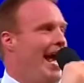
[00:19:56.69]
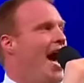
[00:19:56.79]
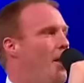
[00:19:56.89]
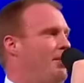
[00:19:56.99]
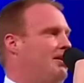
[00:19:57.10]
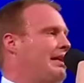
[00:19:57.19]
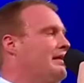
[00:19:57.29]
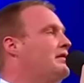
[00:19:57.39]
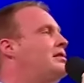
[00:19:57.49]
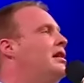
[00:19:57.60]
Day,
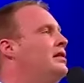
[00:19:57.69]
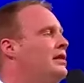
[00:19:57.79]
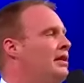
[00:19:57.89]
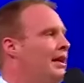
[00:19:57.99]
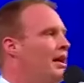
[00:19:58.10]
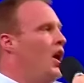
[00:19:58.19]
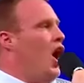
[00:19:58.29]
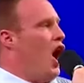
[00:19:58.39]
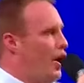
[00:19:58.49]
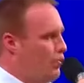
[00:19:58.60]
Albertsons
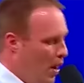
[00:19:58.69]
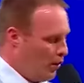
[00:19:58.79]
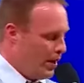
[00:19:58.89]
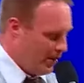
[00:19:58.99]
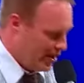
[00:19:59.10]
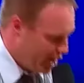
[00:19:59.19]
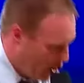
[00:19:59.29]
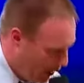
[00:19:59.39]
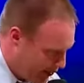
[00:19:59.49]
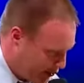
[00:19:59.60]
heard what we were
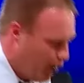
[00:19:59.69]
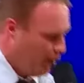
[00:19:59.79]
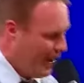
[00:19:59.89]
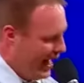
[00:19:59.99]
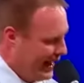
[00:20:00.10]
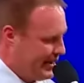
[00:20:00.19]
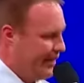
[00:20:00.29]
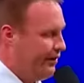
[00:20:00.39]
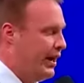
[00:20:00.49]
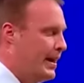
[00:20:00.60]
doing through a
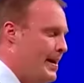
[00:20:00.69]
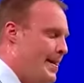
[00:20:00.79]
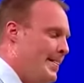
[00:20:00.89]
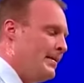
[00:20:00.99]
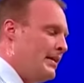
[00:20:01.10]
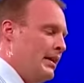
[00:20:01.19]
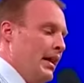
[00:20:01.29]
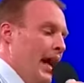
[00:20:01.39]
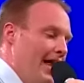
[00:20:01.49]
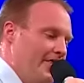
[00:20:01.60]
relative.
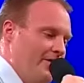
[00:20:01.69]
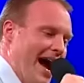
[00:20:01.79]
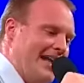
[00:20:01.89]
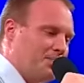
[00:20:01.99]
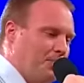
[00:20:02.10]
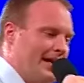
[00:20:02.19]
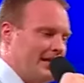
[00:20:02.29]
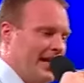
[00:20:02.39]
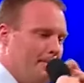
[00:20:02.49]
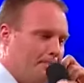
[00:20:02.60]
And the vice president